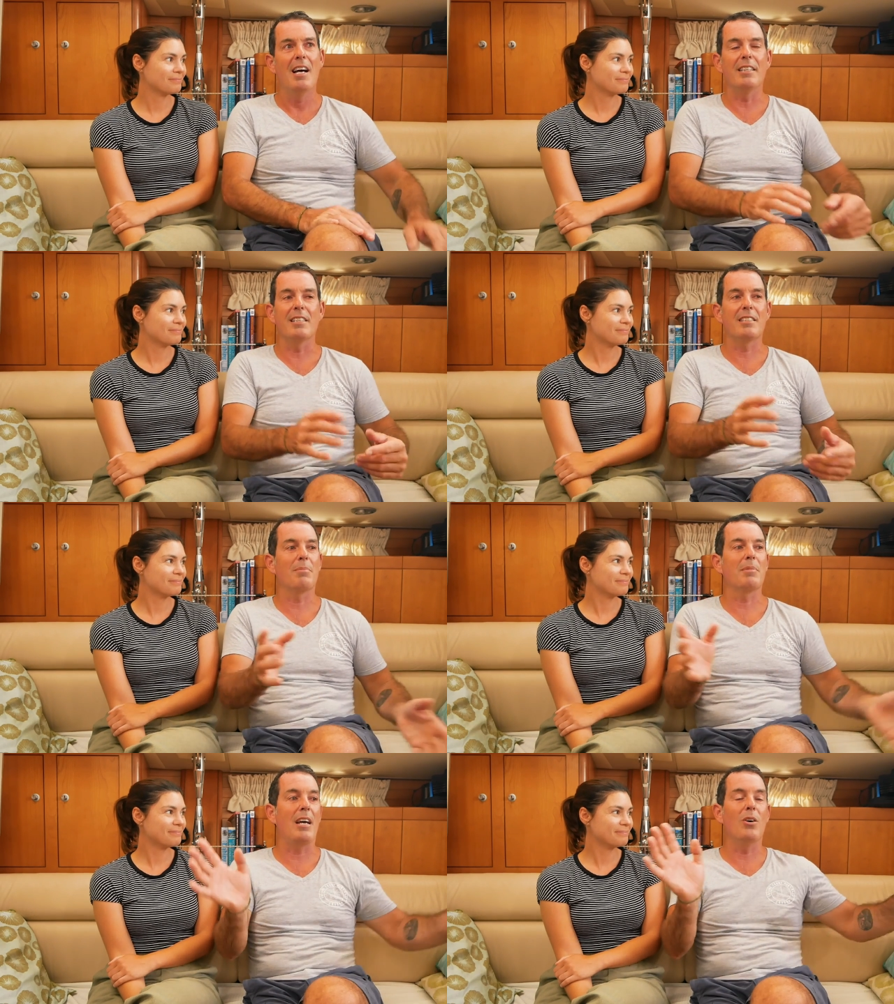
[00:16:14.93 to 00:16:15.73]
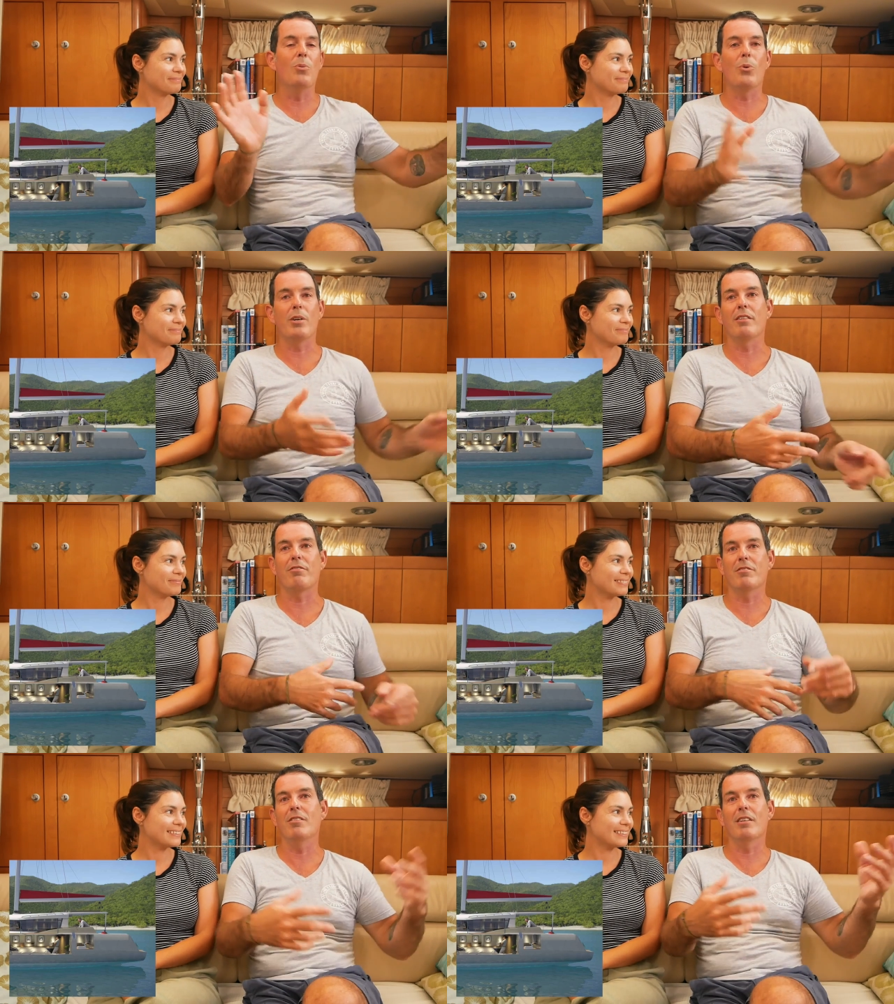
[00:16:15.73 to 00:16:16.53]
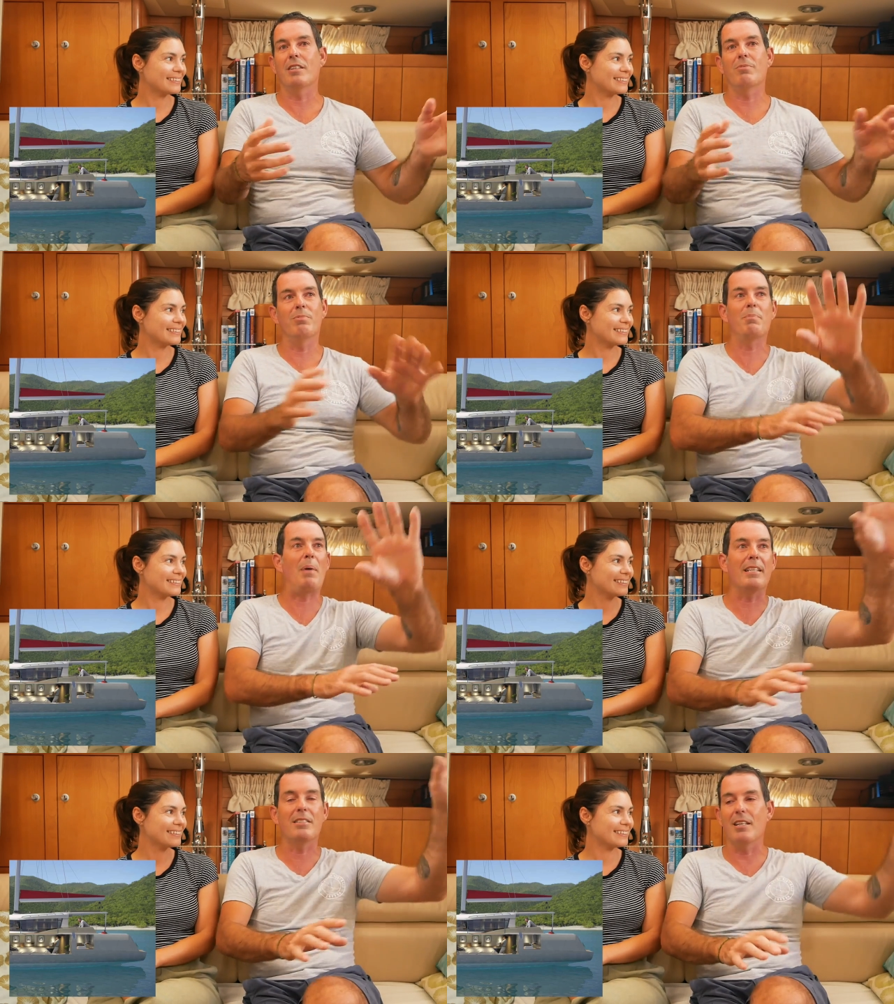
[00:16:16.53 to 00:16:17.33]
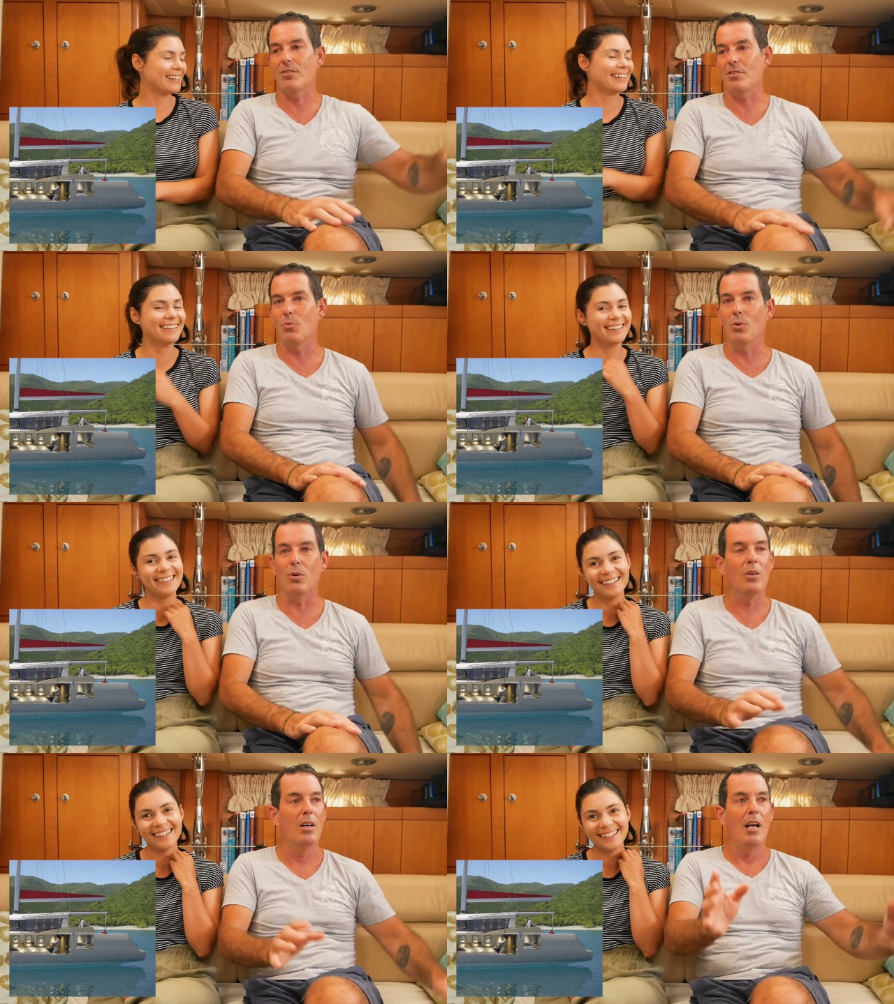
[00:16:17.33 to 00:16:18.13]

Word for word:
Speaker 1: And there's some girl walking through like with paintings on the wall,